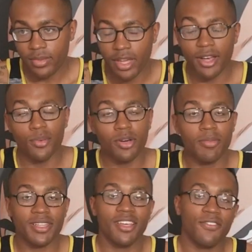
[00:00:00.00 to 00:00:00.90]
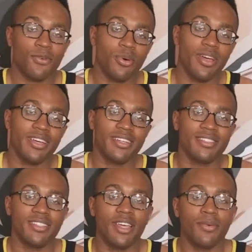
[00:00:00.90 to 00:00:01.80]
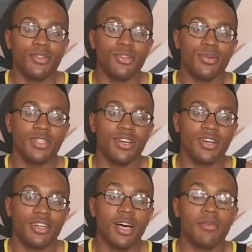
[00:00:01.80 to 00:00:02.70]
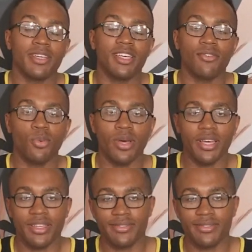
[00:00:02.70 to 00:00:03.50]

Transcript: Hi, welcome back to F4A. Today we're doing our comic giveaway.